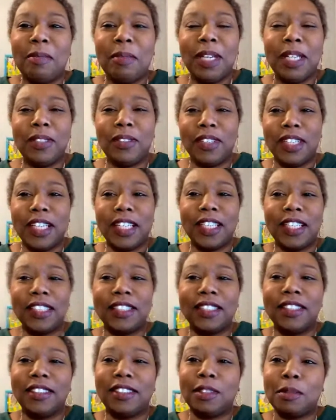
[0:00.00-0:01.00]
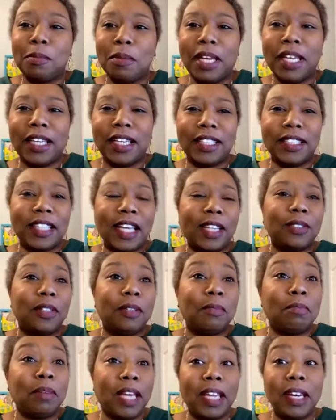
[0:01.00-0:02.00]
internet in Jamaica is actually
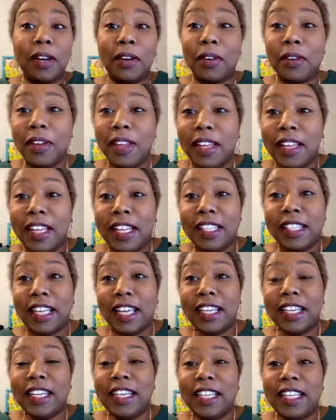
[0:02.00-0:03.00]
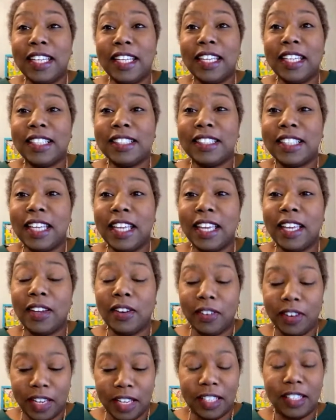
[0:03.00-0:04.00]
better than it is
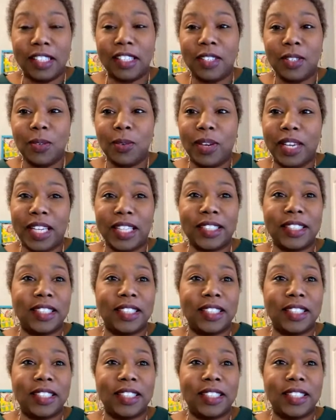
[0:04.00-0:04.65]
here in the US.